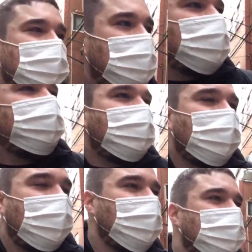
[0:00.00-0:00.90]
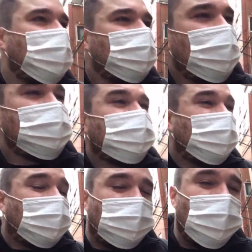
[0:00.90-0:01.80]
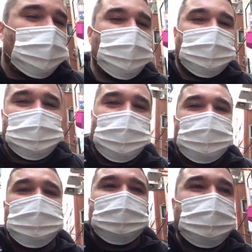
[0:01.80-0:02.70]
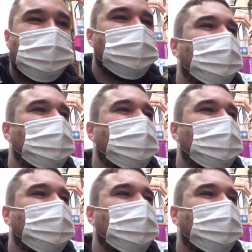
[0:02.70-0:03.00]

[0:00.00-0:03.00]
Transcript: itself. I think it's also like more on the sweeter side.